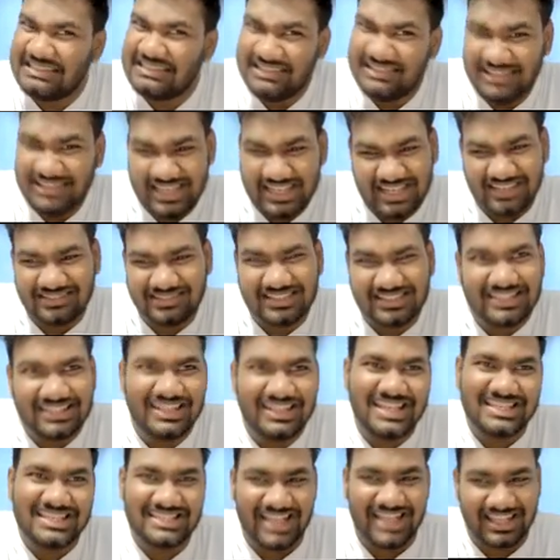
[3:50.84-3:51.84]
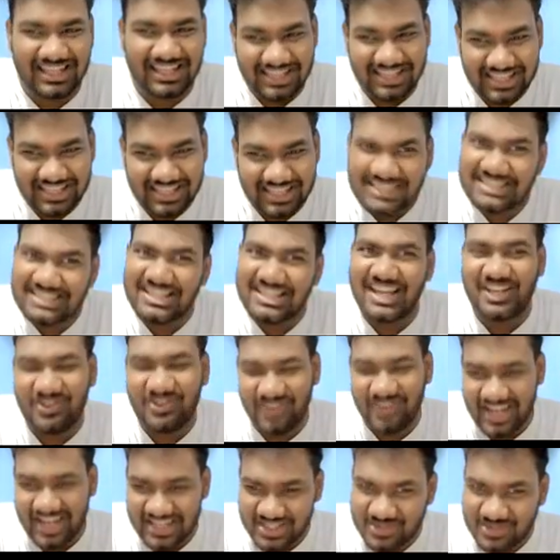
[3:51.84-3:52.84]
Then there is nothing else that you
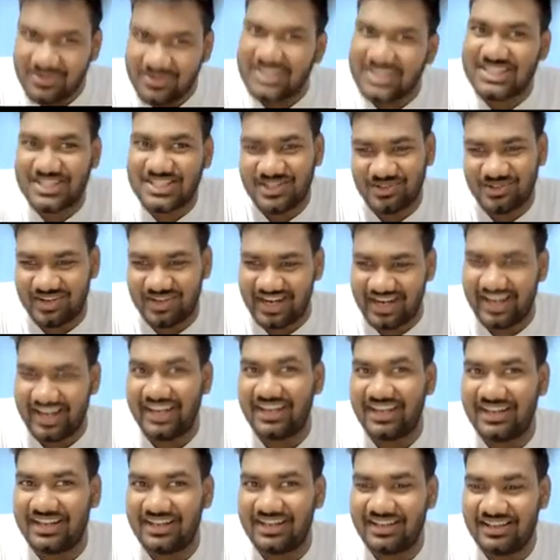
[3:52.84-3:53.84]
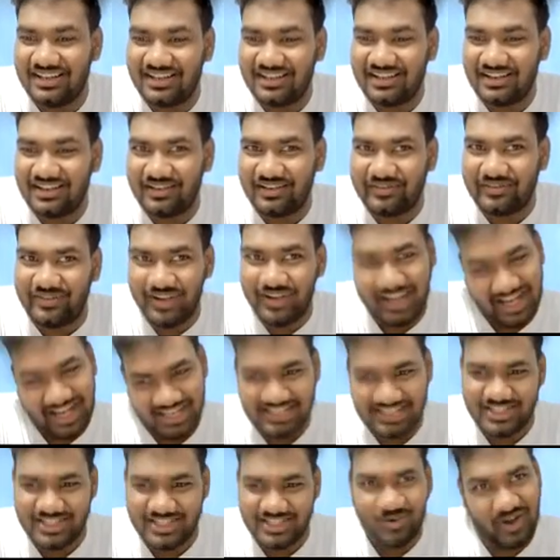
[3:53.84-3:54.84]
can switch to, right? For
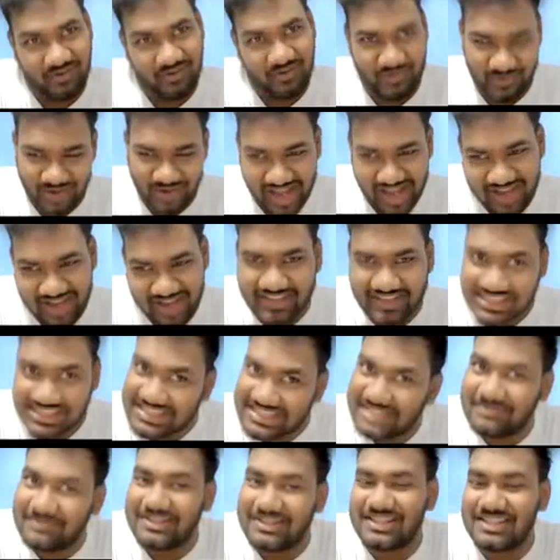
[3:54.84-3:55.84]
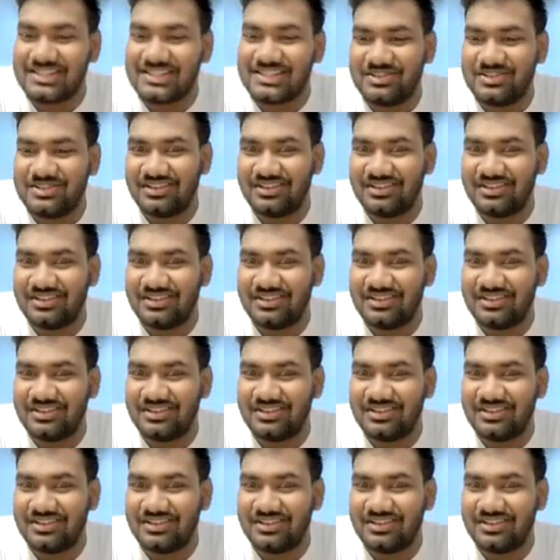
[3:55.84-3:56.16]
lunch, you have to have vegetables.